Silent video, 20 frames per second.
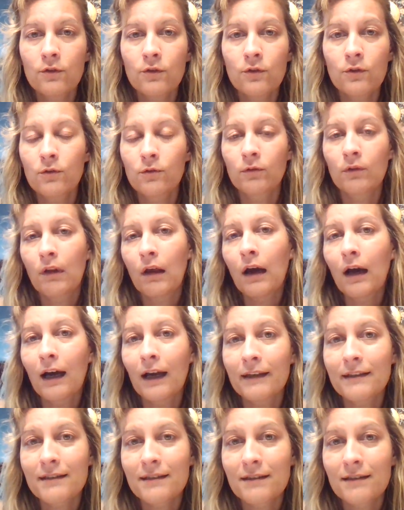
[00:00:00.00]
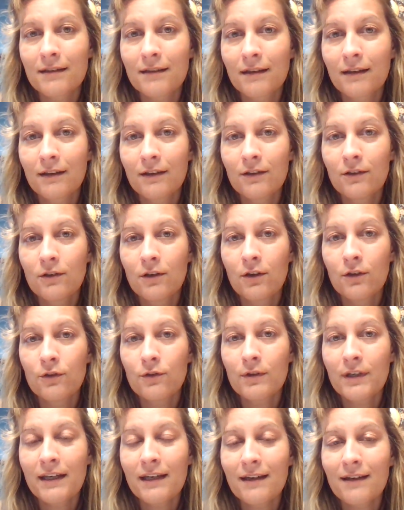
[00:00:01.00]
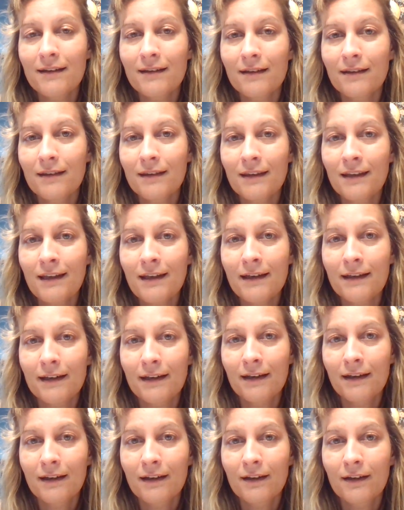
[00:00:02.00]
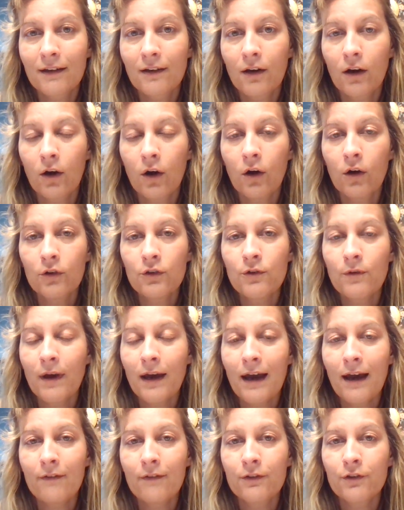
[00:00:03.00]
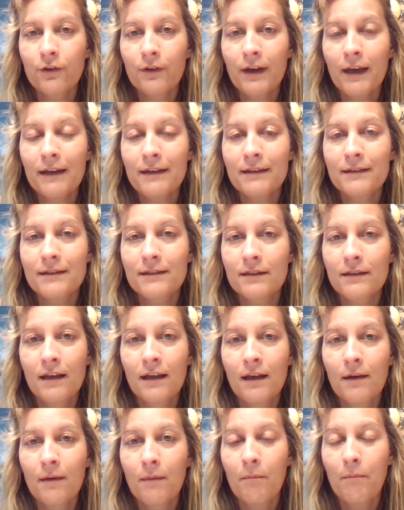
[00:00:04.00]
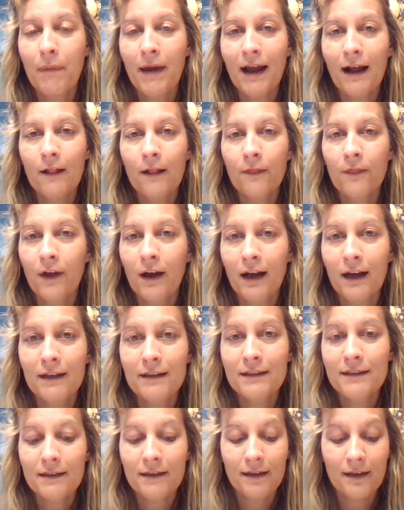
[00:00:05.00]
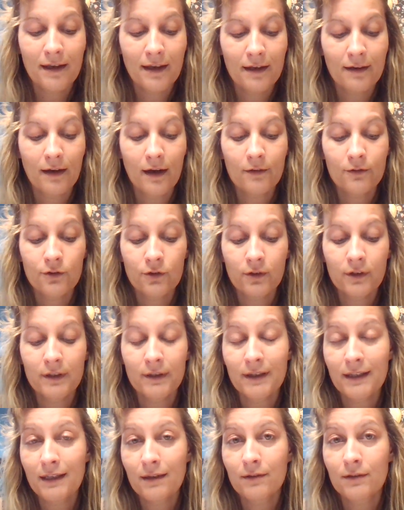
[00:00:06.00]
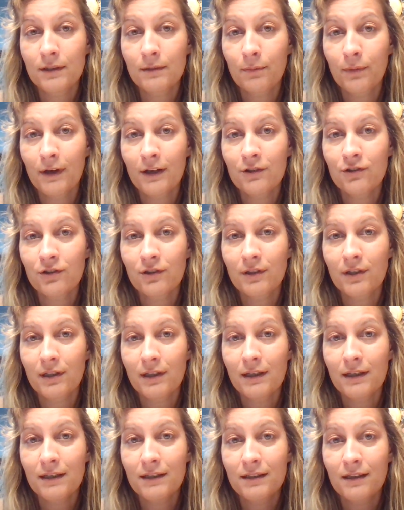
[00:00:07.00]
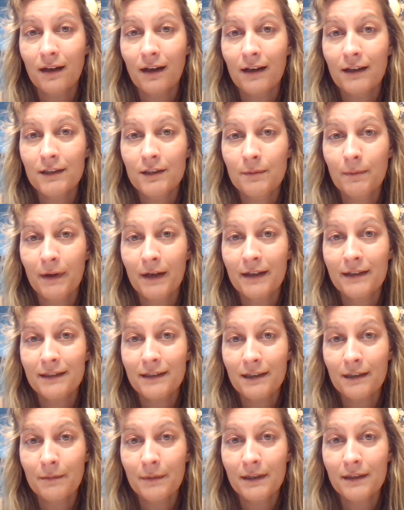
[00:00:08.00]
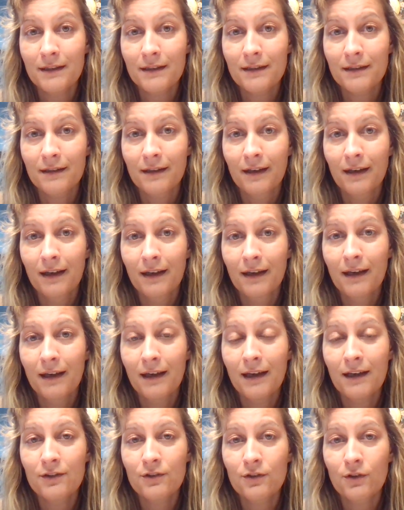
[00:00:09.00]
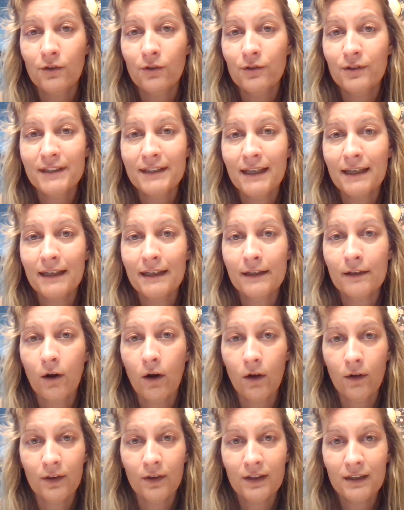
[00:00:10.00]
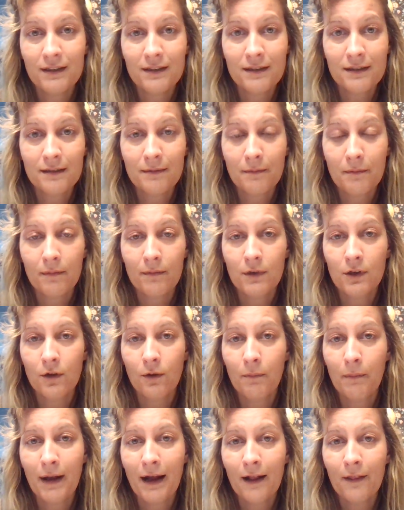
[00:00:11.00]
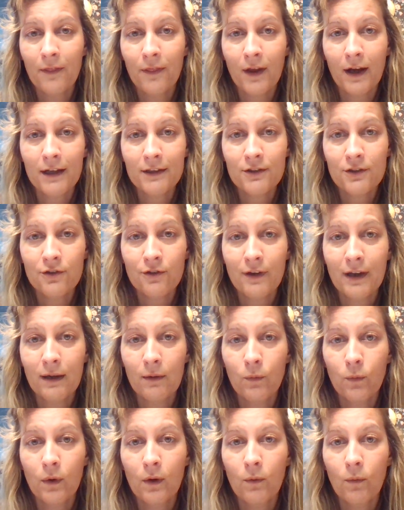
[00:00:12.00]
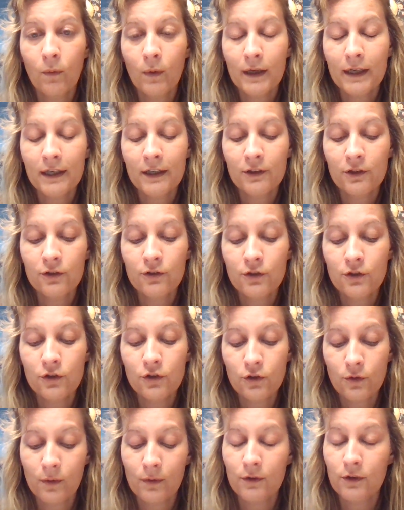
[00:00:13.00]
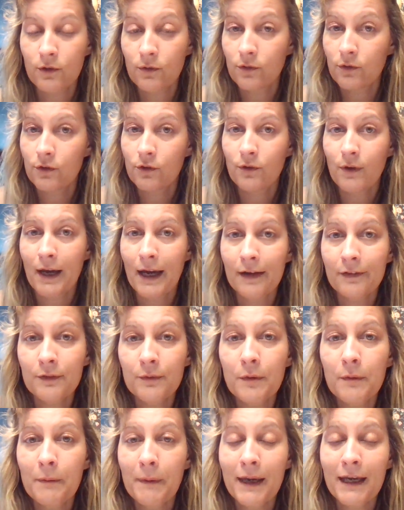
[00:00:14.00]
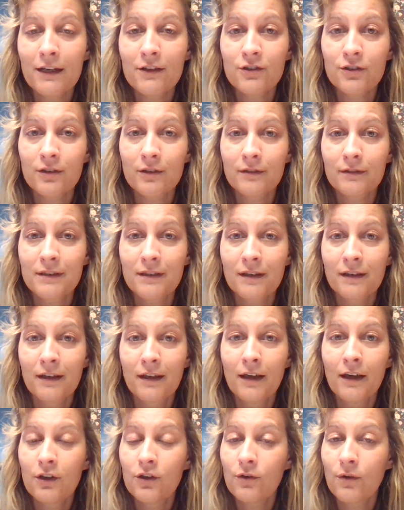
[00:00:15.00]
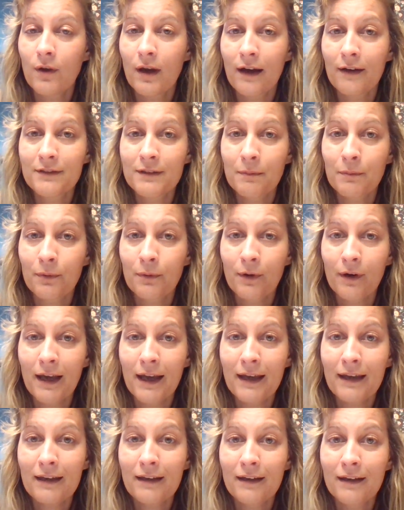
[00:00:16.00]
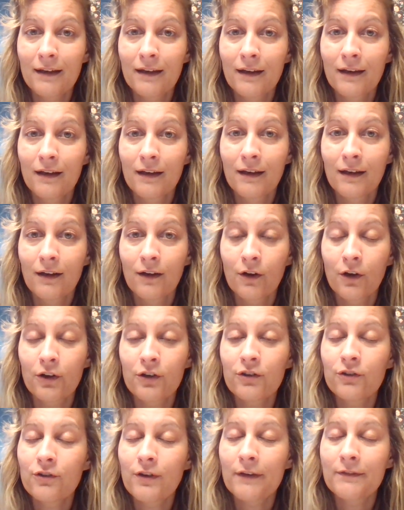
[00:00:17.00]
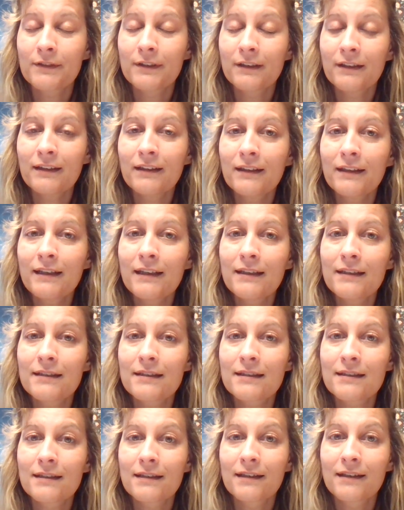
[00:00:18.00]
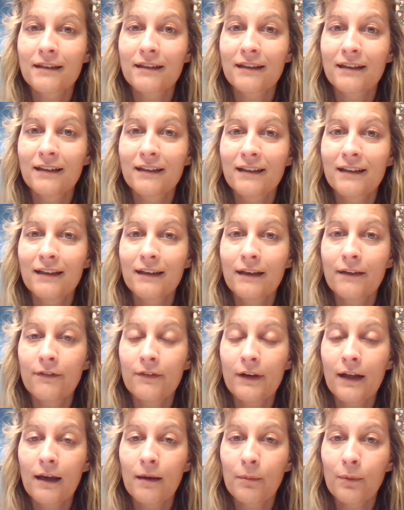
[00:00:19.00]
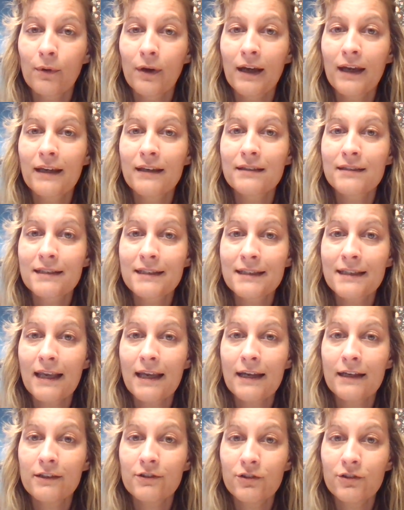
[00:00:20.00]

You're lost. You can't think. All you have in your head is bad thoughts. And I truly think depression is caused by demons. And so they're sending all these bad thoughts in your head, what can you do? You have to be patient. You have to pray, or you have to at least, if not pray, say